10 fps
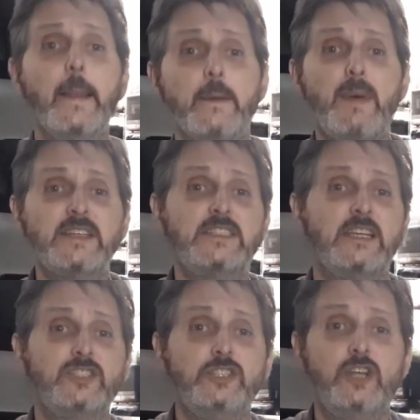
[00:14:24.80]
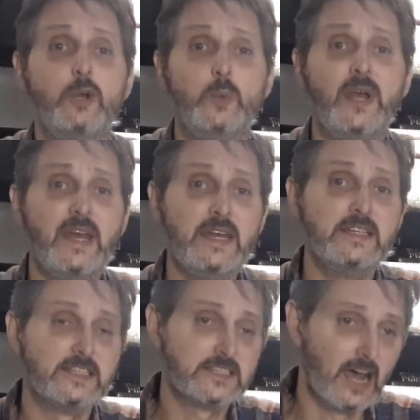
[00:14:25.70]
the best thing to do
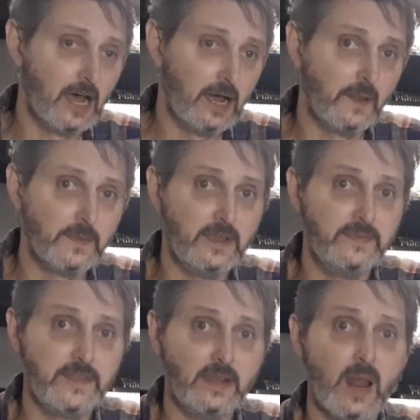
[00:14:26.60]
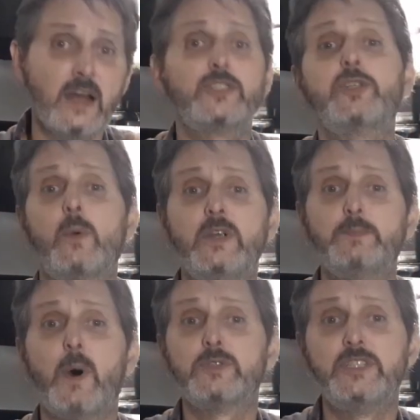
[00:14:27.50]
is the large storage
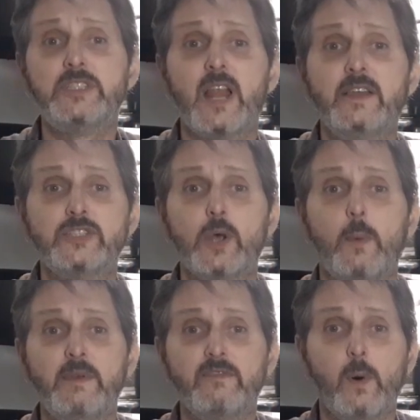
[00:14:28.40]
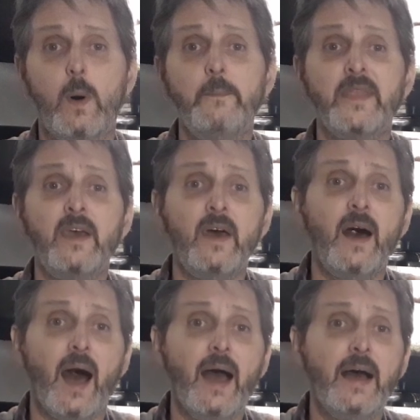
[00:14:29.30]
boxes like you saw before.
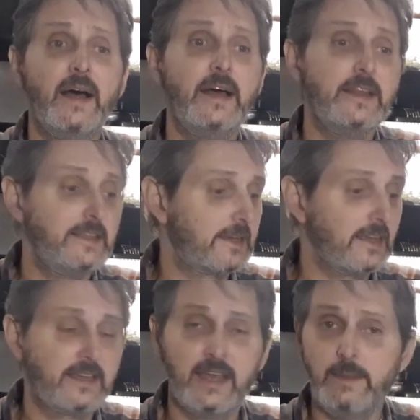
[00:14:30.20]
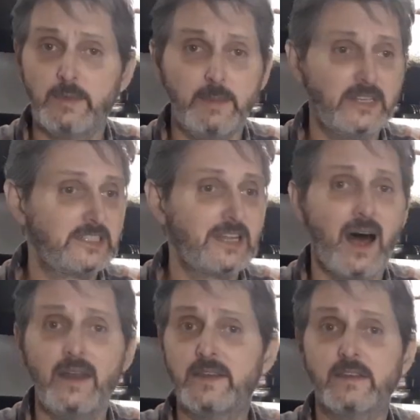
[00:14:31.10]
You can keep them
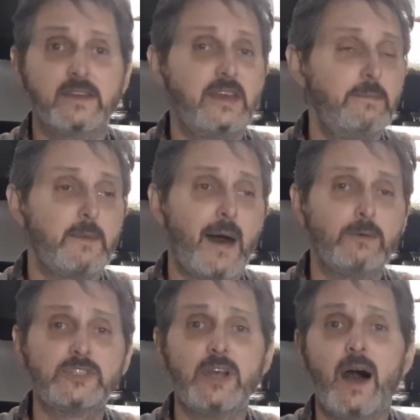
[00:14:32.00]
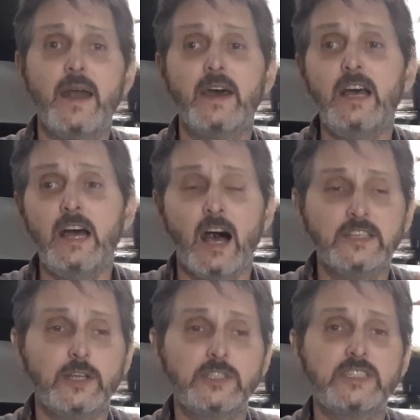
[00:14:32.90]
inside, you can keep them outside.
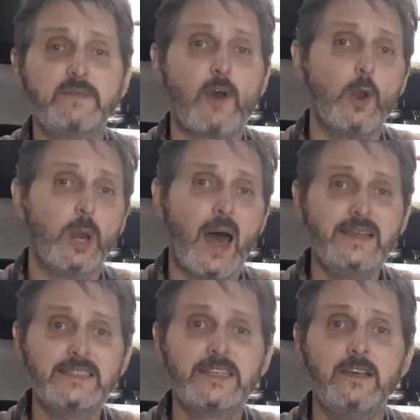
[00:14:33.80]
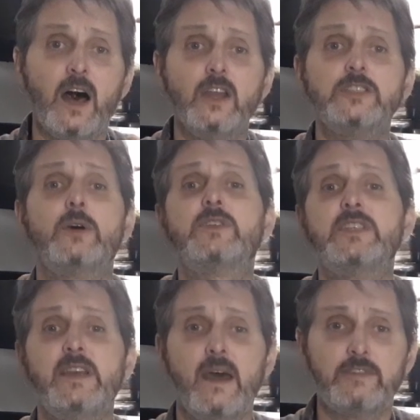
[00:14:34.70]
As long as they've got light and as long as
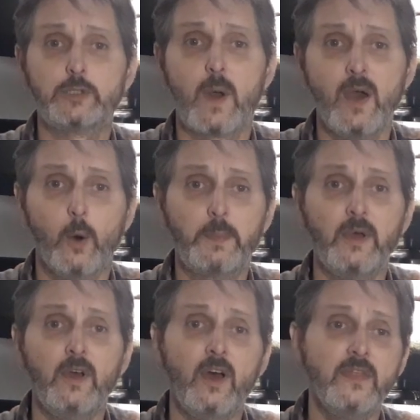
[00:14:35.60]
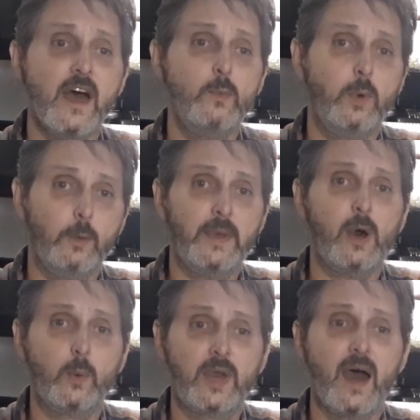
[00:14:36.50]
they never dry up, they will be
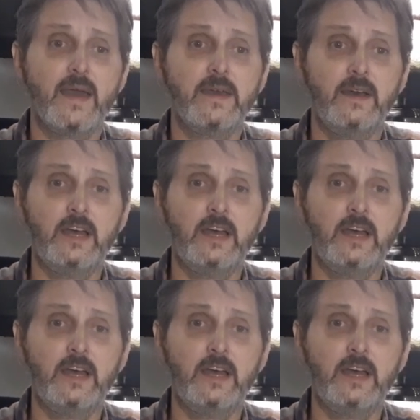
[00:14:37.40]
okay.